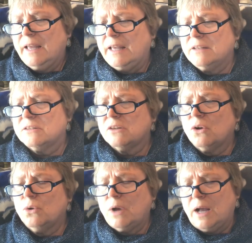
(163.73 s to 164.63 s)
And
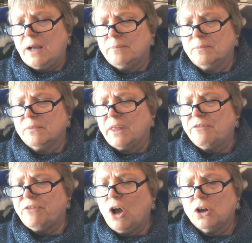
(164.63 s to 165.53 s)
so they
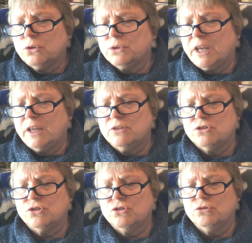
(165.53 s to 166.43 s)
followed
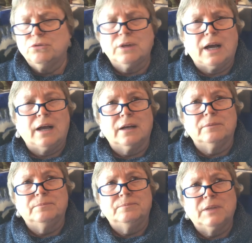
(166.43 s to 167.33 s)
into
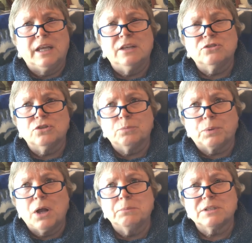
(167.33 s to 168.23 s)
the
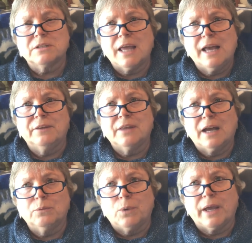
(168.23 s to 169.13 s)
promised land
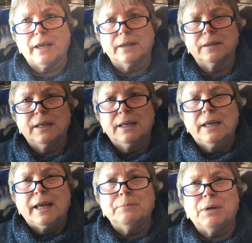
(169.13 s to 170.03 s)
that way.
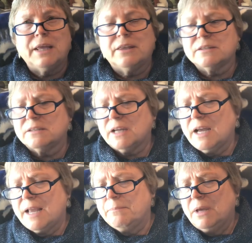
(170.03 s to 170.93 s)
And by this
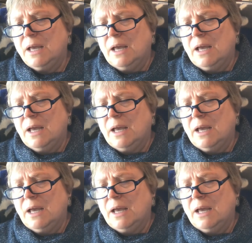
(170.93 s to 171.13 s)
time,